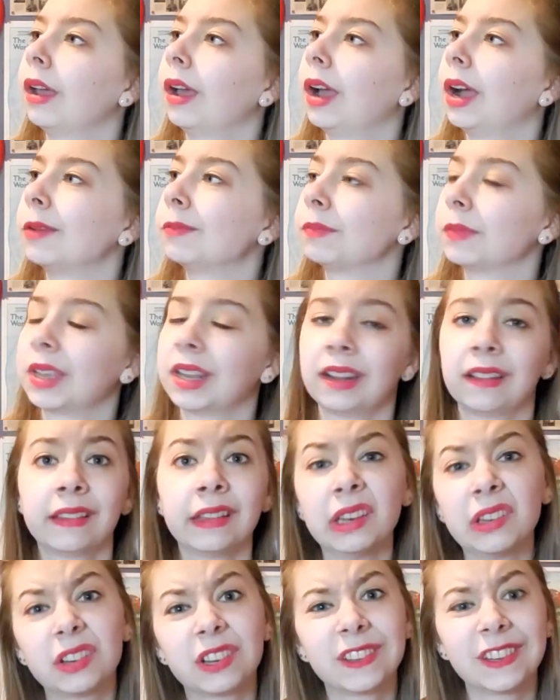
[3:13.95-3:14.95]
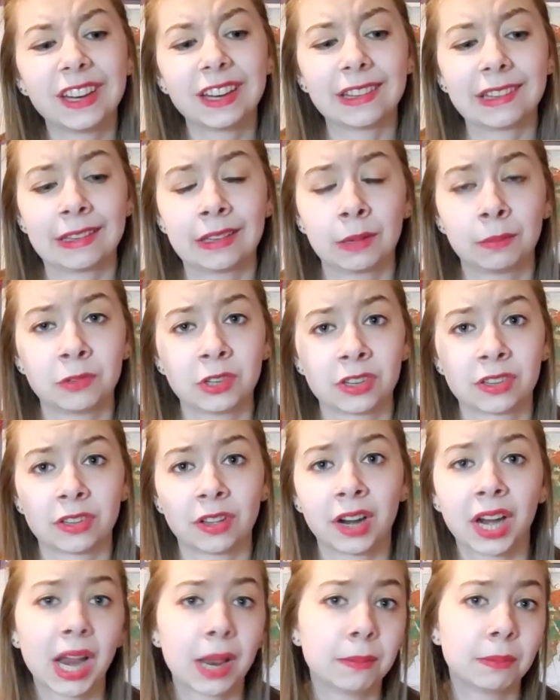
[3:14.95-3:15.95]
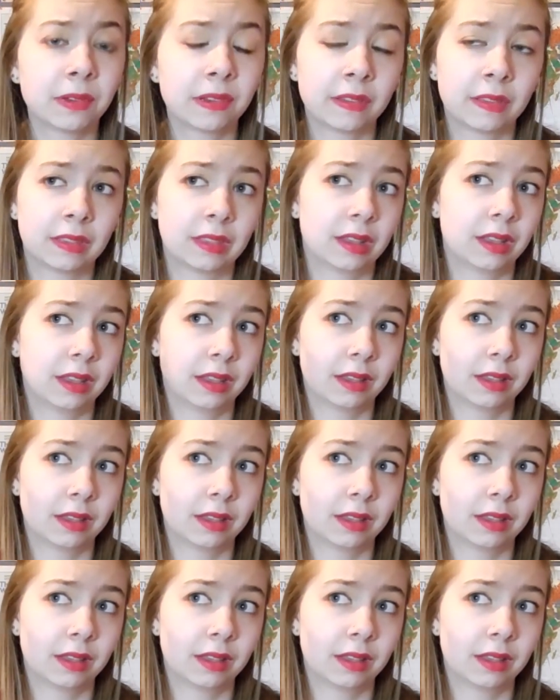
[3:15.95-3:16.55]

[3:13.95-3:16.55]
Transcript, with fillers: Um, and as interesting as the subjects are, I'm just